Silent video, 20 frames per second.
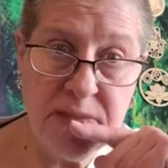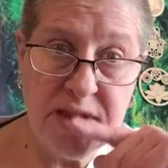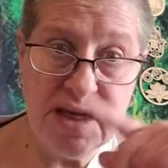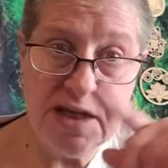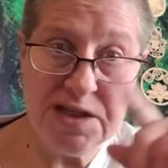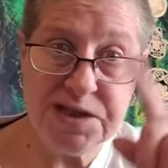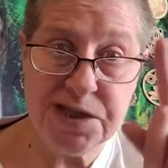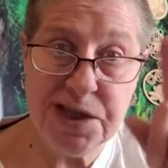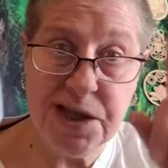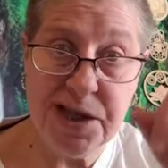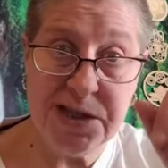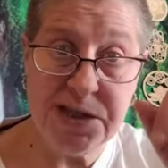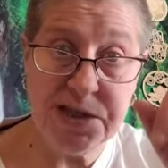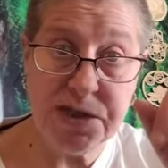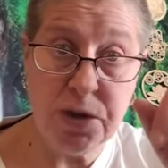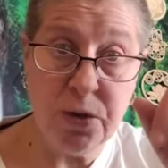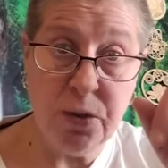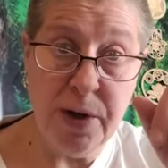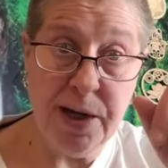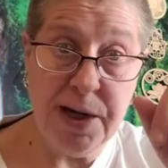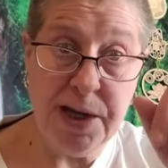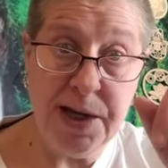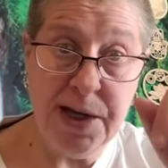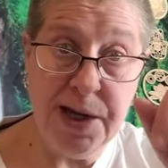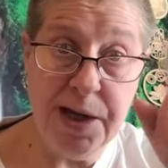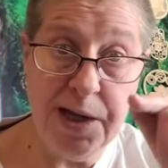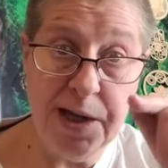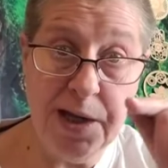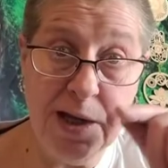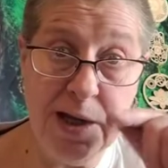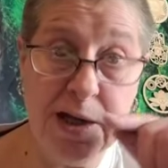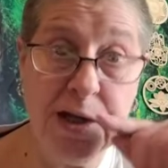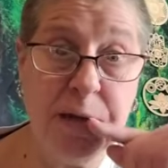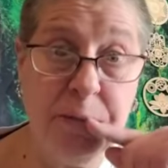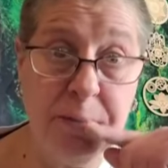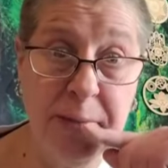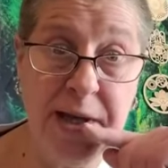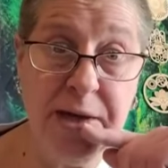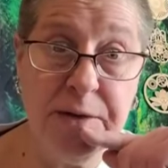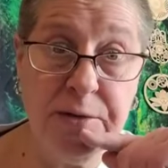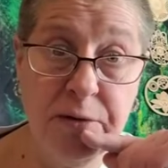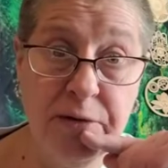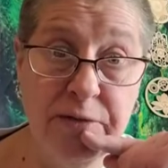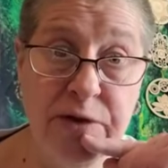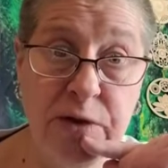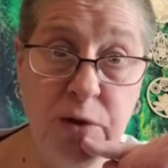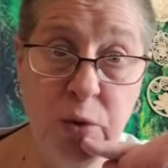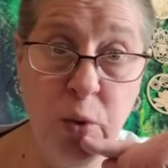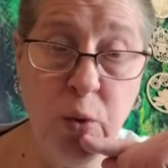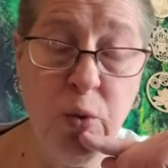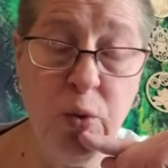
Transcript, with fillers: Because that is the great king and commander of the